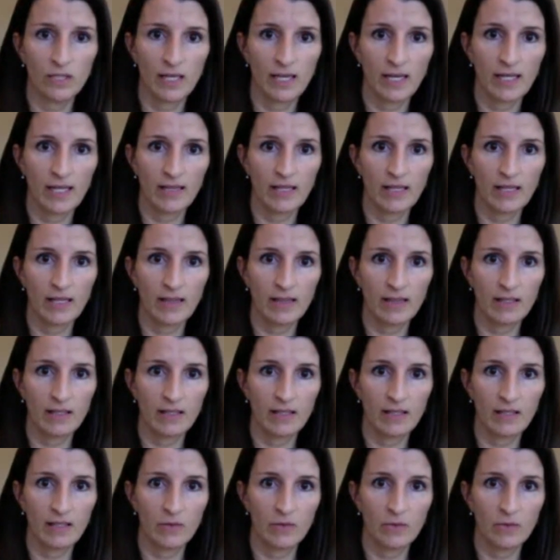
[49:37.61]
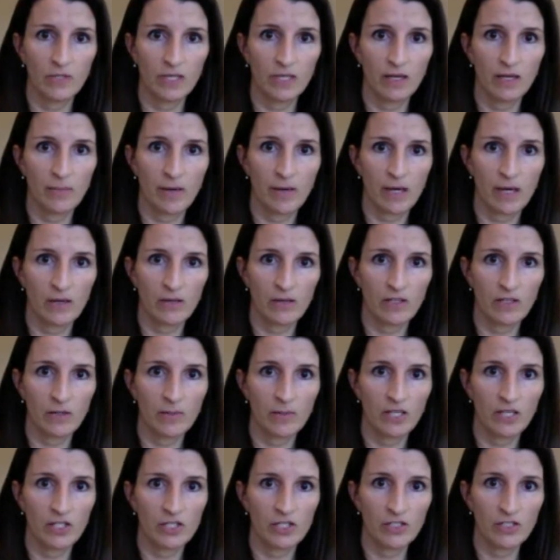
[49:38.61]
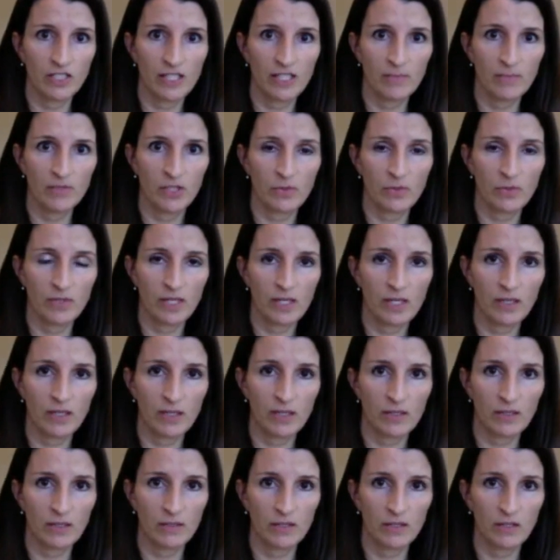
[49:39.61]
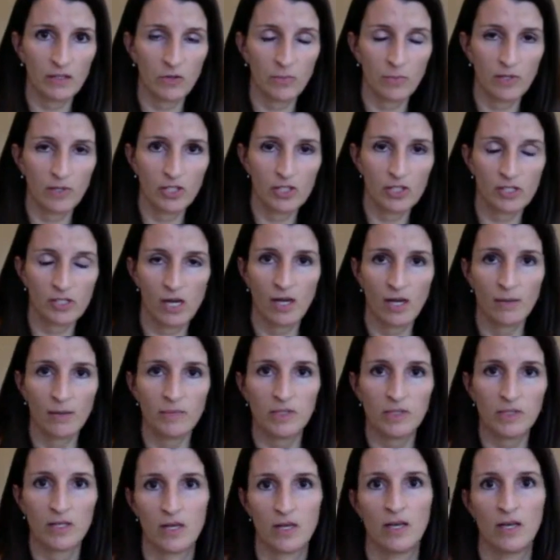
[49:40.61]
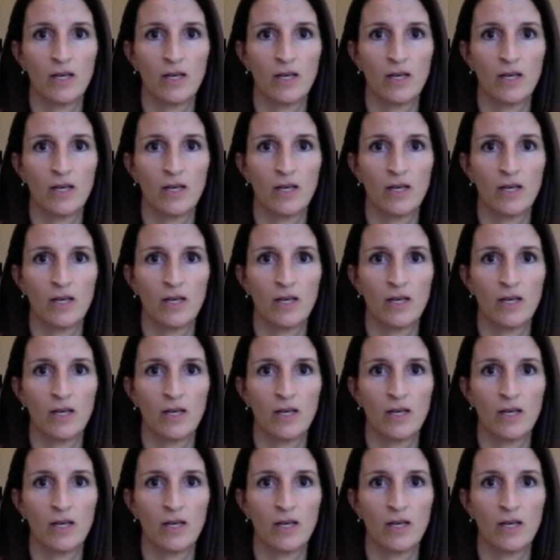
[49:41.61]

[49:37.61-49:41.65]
and let the liquid come out a little bit and just keep doing it, a bunch of times.